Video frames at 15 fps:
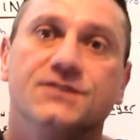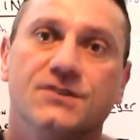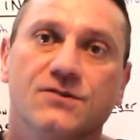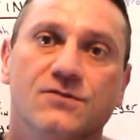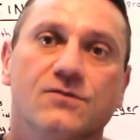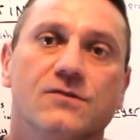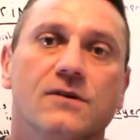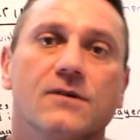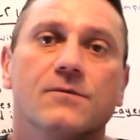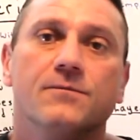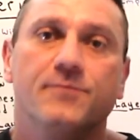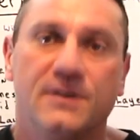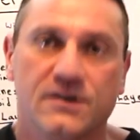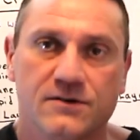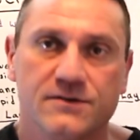to
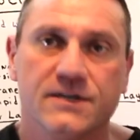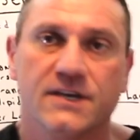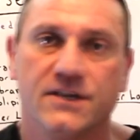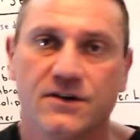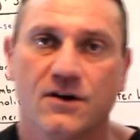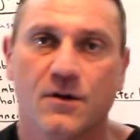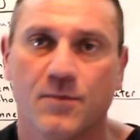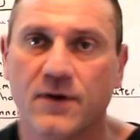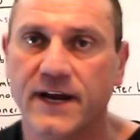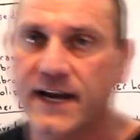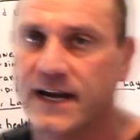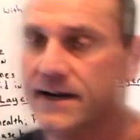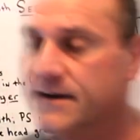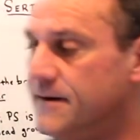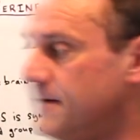build your
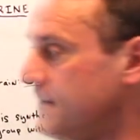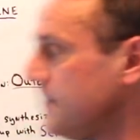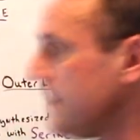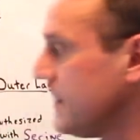brain.